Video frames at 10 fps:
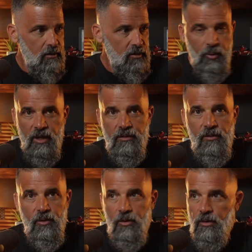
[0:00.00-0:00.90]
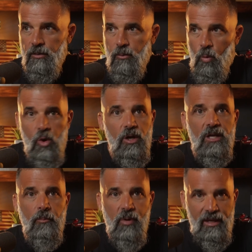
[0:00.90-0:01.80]
you're at your work
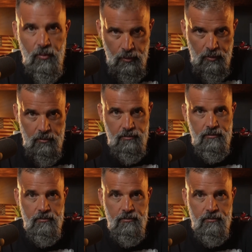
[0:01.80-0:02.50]
break room